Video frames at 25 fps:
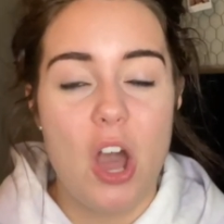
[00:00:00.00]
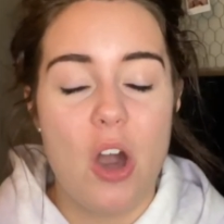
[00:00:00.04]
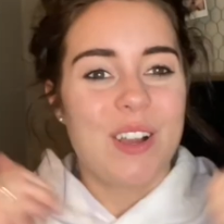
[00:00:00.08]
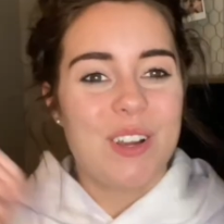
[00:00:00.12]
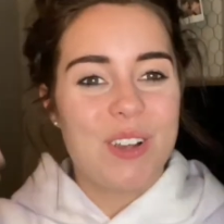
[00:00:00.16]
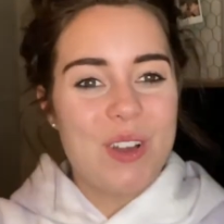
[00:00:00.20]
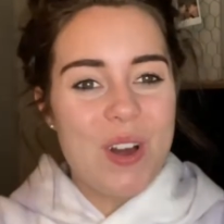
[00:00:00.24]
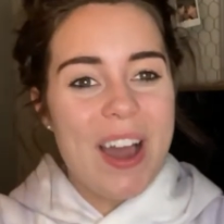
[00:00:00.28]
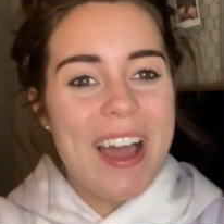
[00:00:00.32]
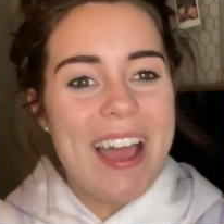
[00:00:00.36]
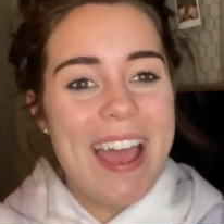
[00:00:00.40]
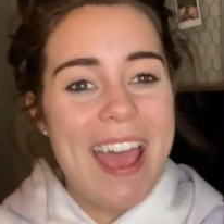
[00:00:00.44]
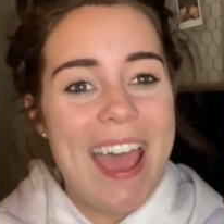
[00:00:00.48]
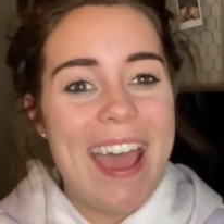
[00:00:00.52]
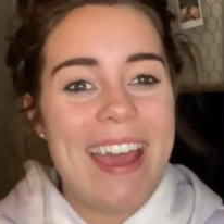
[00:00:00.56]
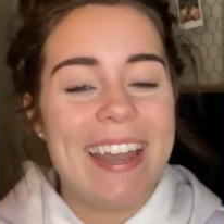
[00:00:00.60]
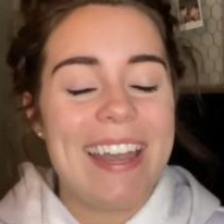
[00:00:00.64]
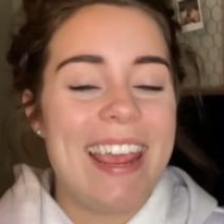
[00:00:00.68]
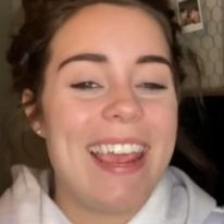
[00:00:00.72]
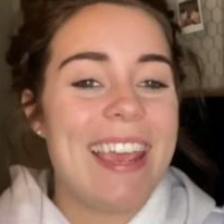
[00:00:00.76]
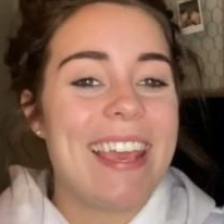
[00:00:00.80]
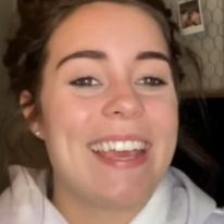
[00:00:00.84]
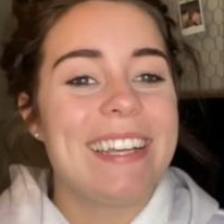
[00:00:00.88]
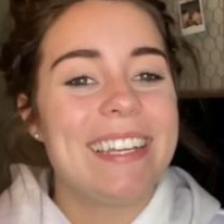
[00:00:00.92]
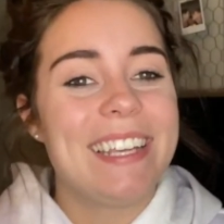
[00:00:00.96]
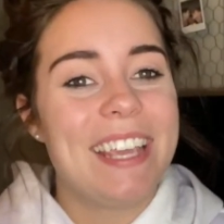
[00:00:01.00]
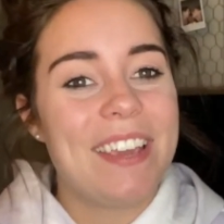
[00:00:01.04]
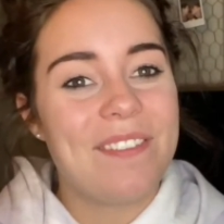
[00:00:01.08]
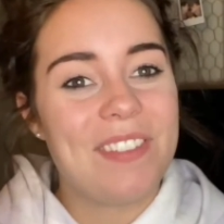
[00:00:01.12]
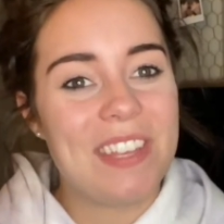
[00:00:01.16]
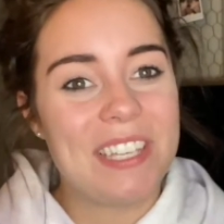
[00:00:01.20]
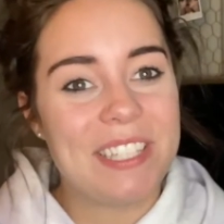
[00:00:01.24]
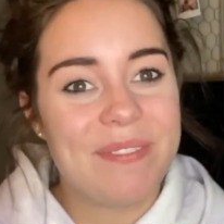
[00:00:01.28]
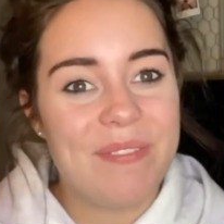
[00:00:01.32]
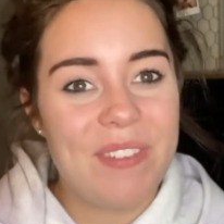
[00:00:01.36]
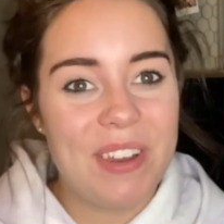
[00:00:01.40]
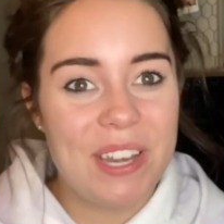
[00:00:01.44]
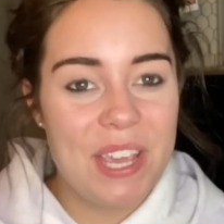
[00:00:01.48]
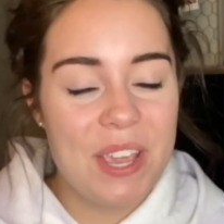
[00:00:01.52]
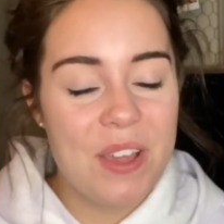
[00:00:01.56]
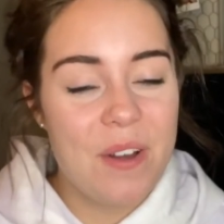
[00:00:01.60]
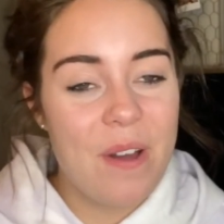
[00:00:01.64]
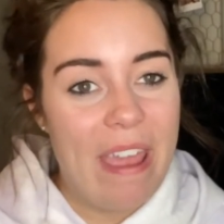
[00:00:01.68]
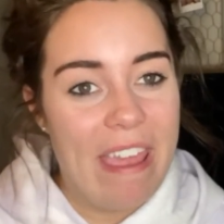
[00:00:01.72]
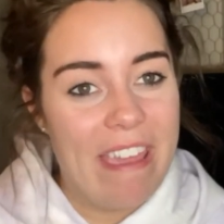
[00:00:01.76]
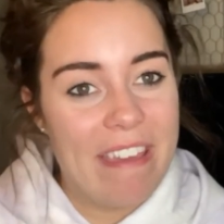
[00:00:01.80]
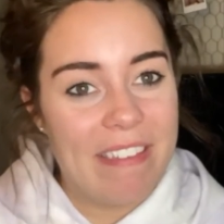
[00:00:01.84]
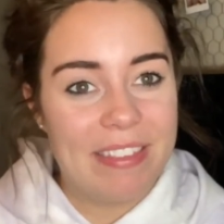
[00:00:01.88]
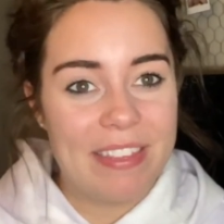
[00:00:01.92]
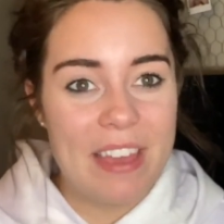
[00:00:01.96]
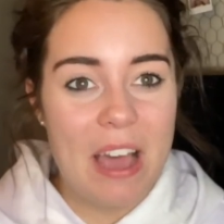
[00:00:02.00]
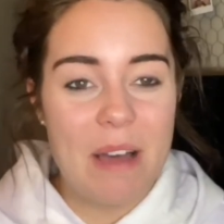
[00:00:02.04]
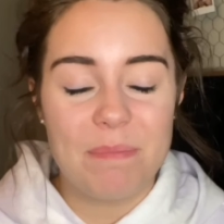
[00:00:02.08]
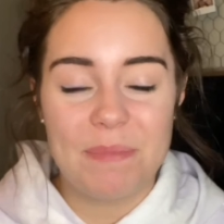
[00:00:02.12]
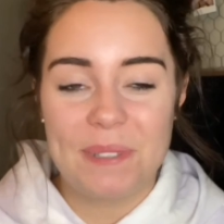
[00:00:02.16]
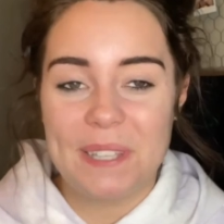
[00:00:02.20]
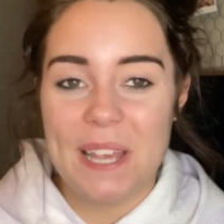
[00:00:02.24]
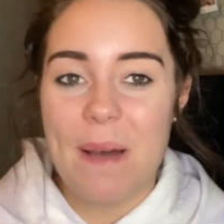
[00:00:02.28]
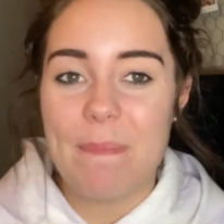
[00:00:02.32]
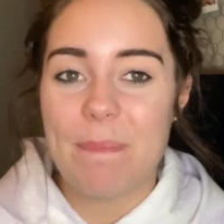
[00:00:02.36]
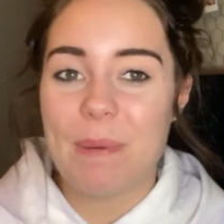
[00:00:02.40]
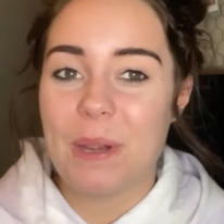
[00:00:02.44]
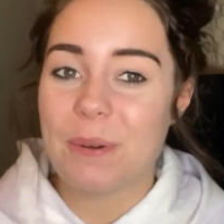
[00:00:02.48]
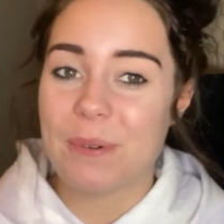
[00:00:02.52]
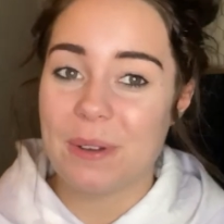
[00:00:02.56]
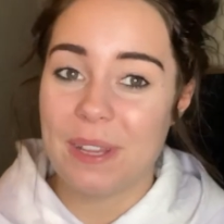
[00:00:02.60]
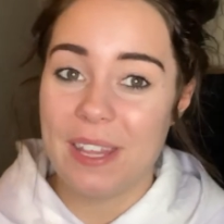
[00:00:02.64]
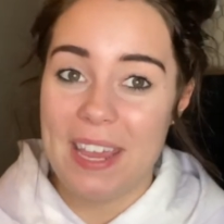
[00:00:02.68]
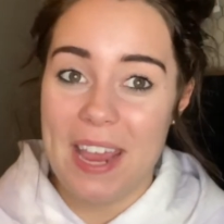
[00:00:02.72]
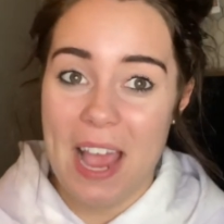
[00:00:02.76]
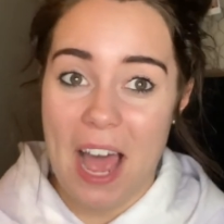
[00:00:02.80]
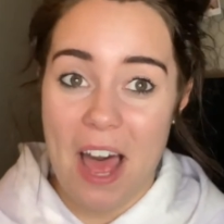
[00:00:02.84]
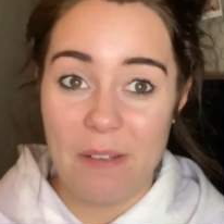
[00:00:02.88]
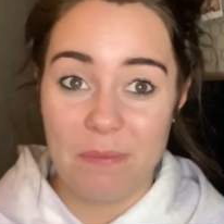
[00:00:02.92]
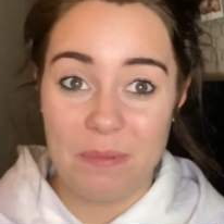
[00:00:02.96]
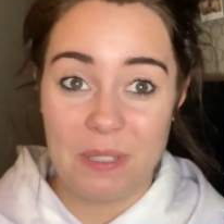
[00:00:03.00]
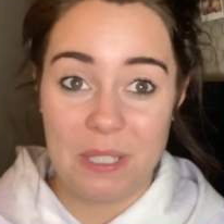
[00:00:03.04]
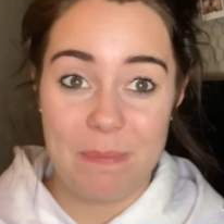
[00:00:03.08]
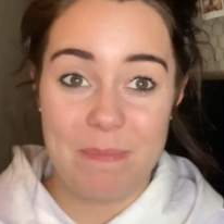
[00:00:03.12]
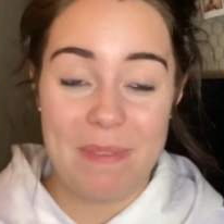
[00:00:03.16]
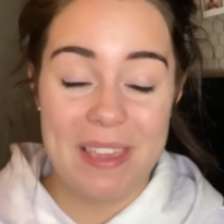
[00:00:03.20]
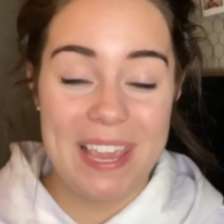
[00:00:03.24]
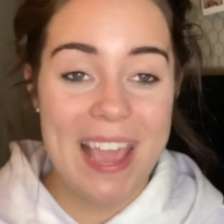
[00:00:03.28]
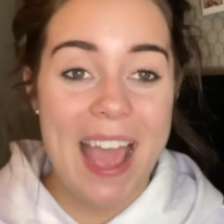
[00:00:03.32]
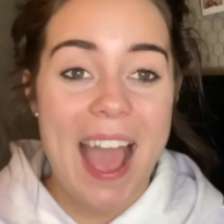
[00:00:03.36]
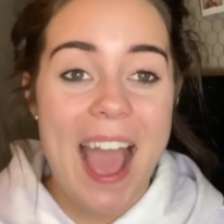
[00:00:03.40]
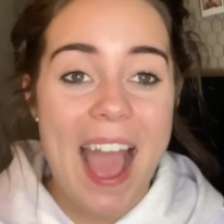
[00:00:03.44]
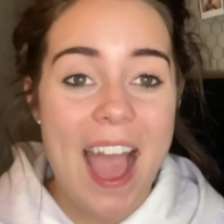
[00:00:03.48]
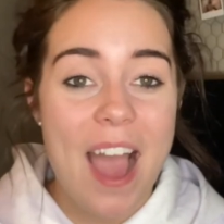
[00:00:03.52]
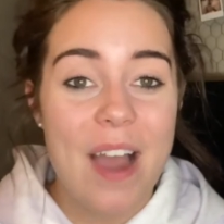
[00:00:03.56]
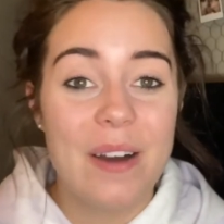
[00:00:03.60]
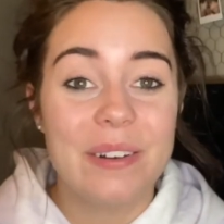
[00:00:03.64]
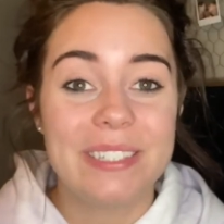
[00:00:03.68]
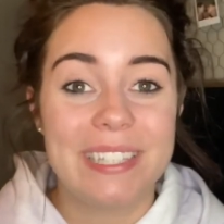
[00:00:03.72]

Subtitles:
Go ahead and give this video a thumbs up. It really helps me out.